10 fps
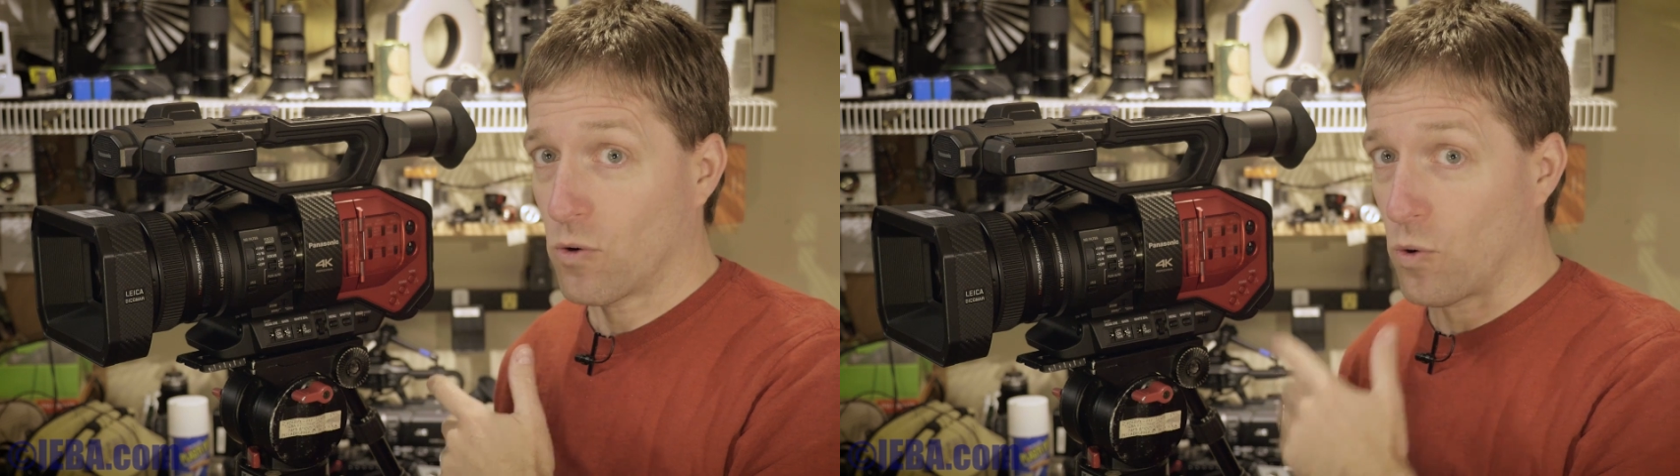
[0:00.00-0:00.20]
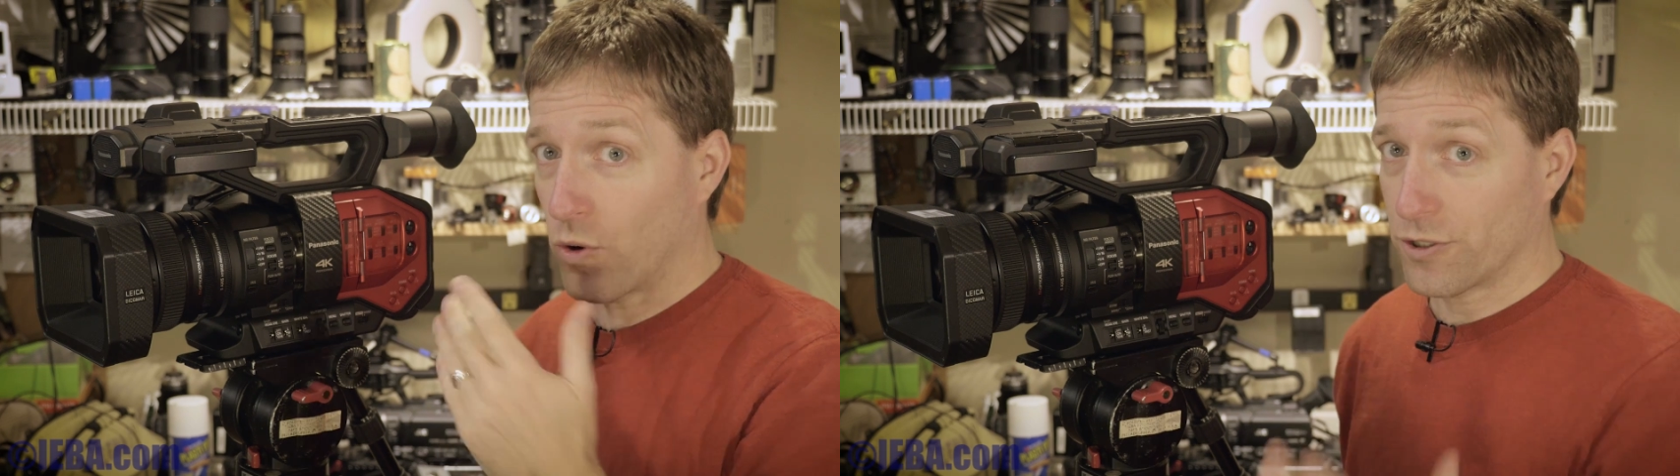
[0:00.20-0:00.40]

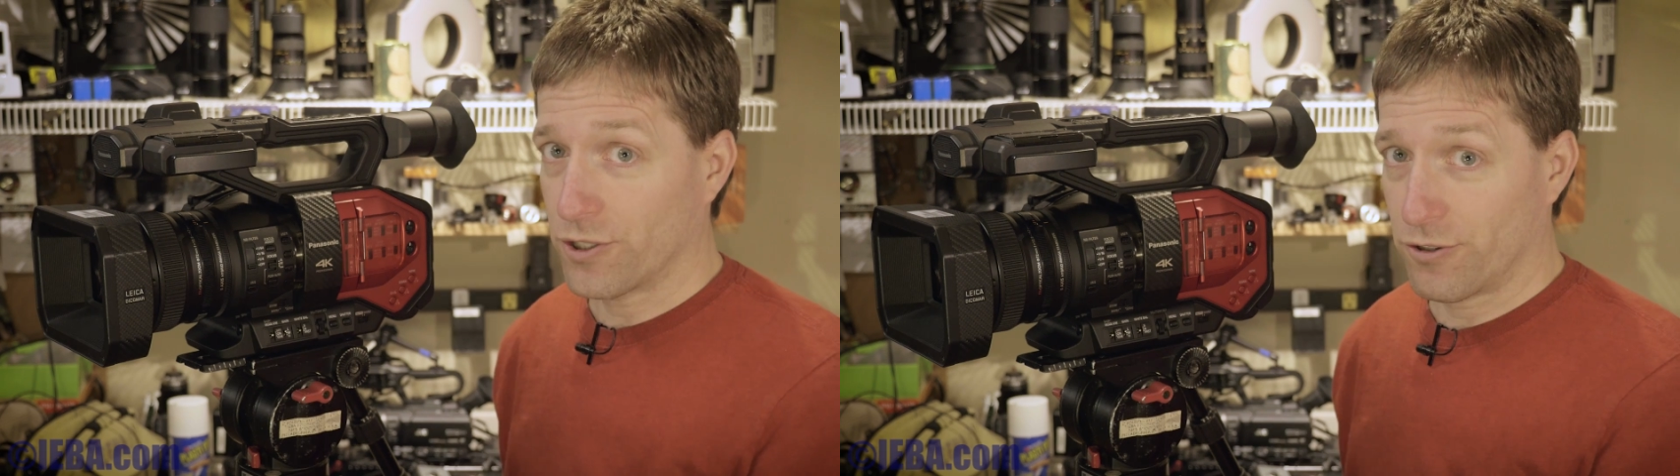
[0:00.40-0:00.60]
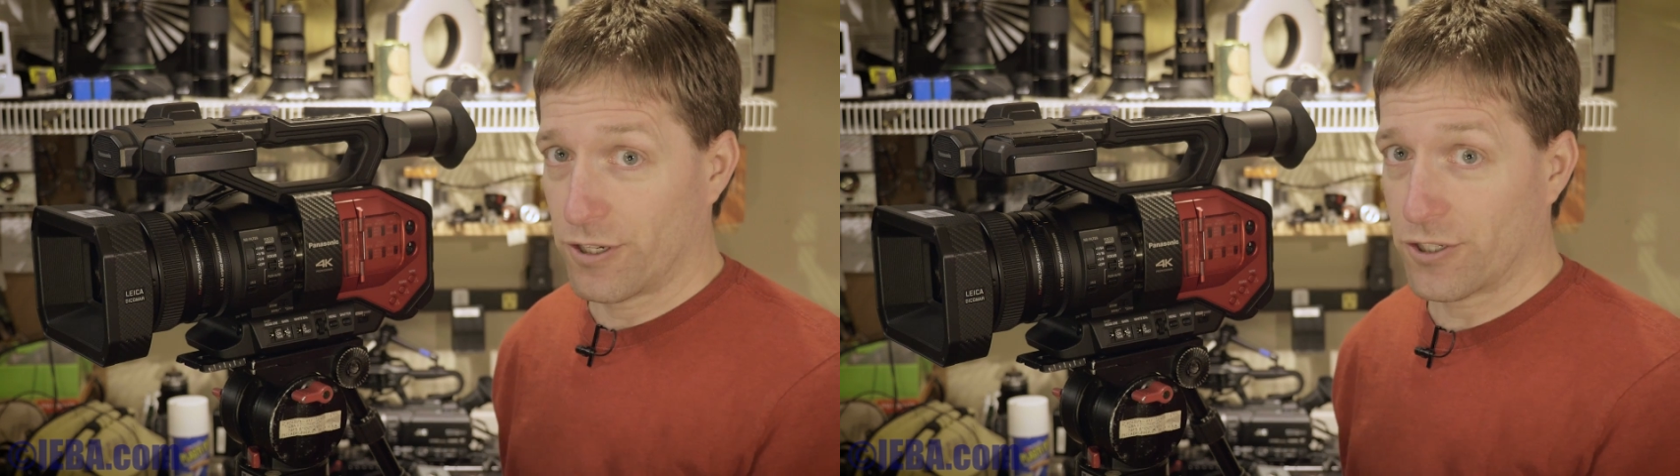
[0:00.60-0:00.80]
or to
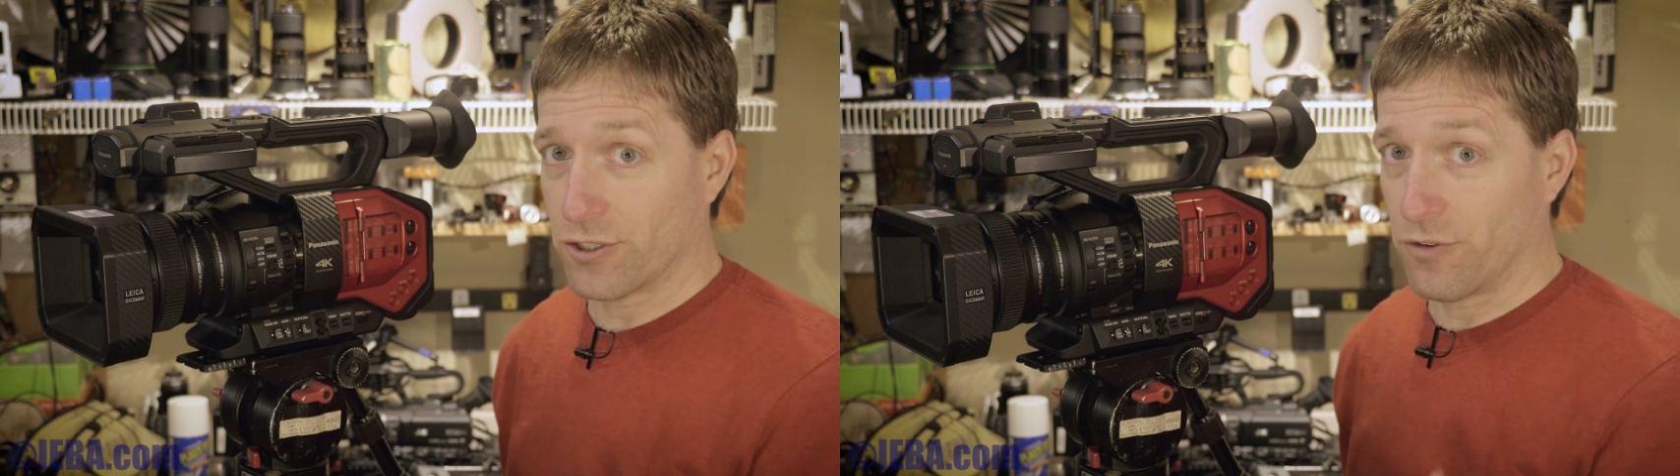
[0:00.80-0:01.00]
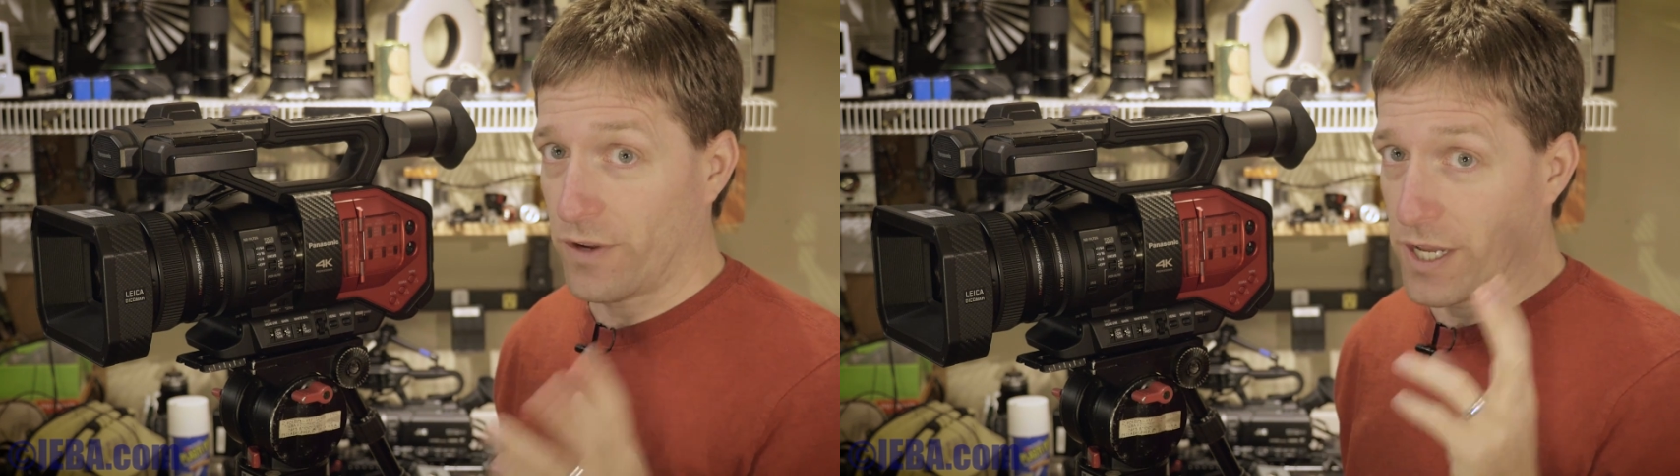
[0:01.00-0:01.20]

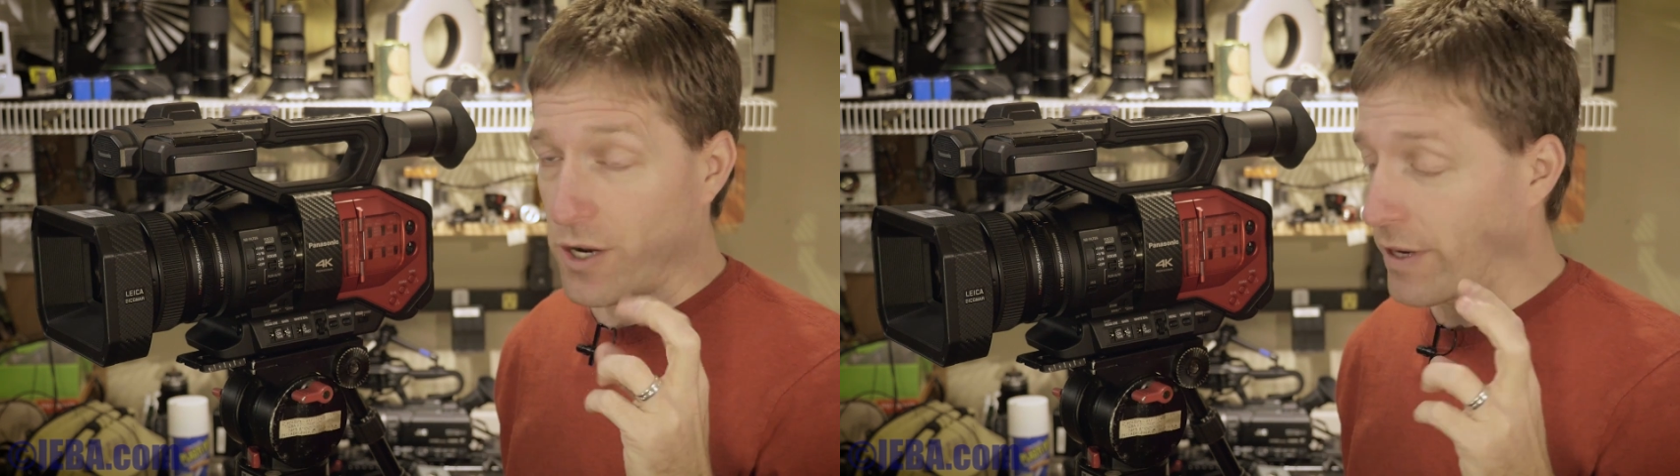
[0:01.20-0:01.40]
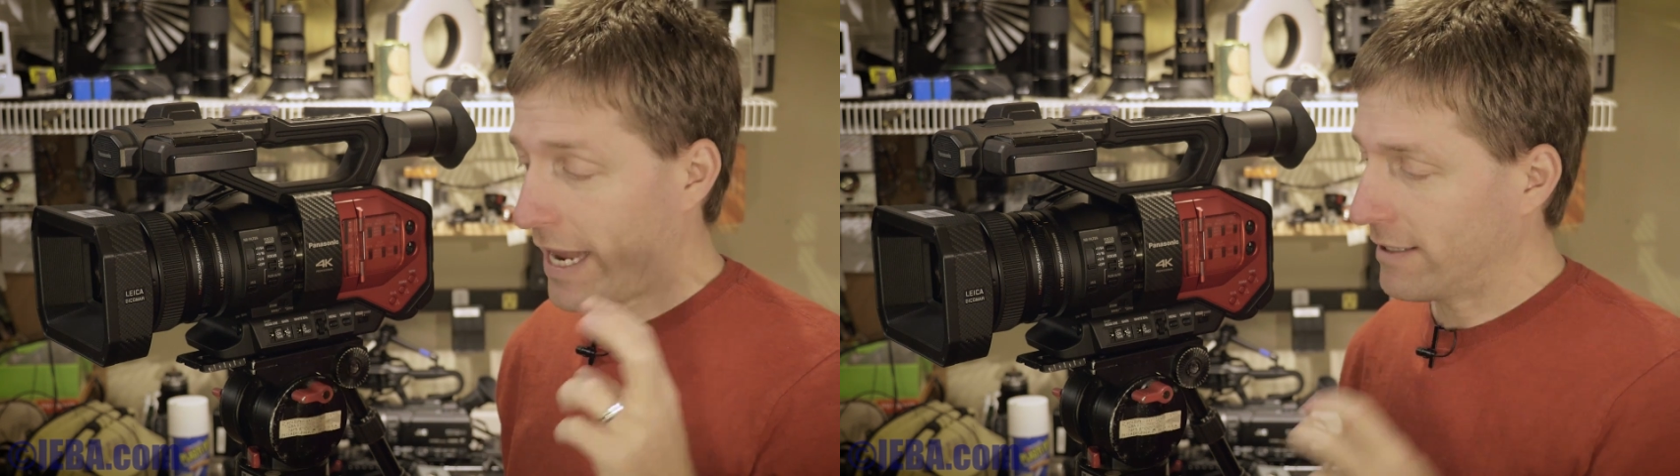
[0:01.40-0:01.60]
traditional
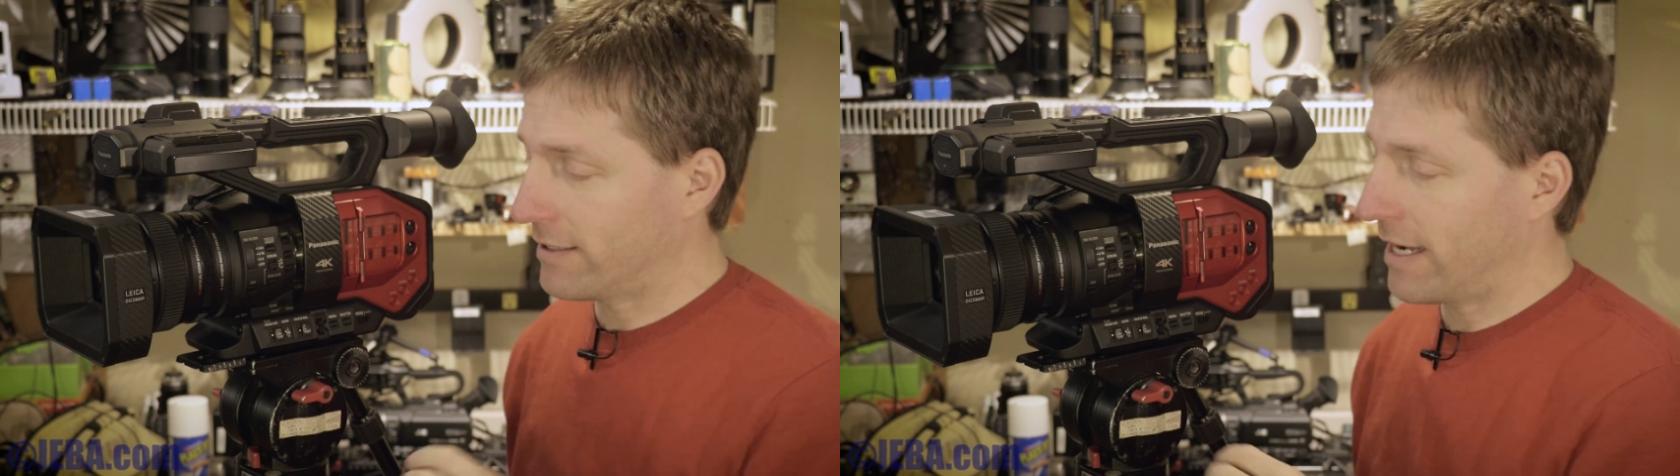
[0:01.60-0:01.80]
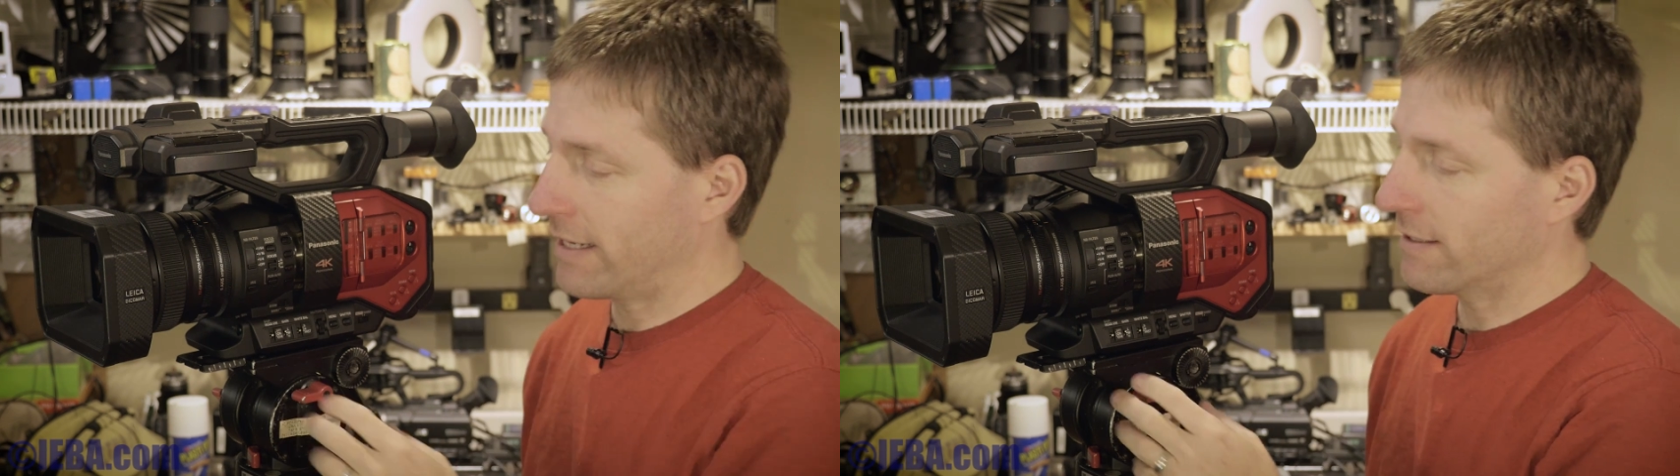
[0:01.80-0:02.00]
video gain
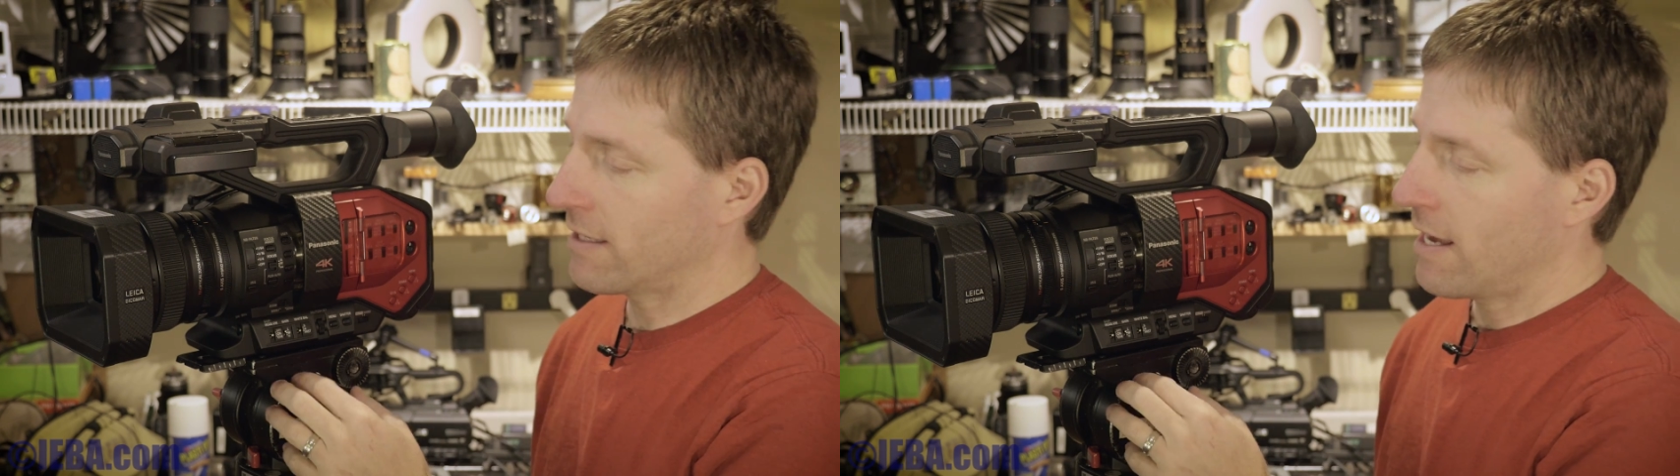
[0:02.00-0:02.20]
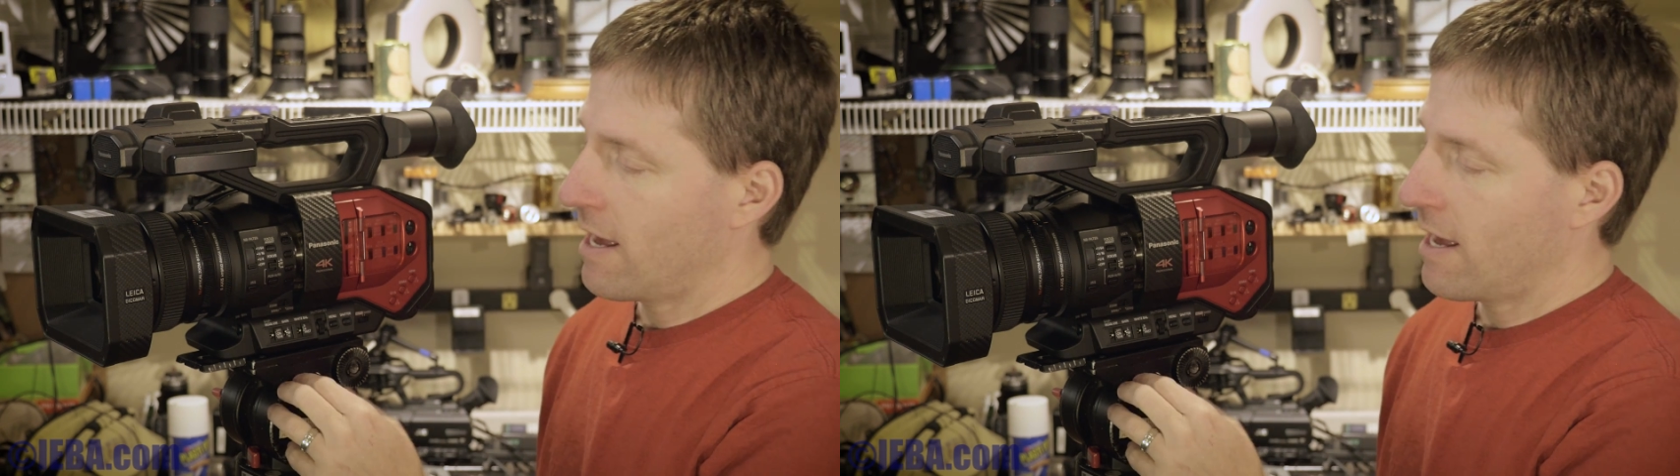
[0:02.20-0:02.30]
settings.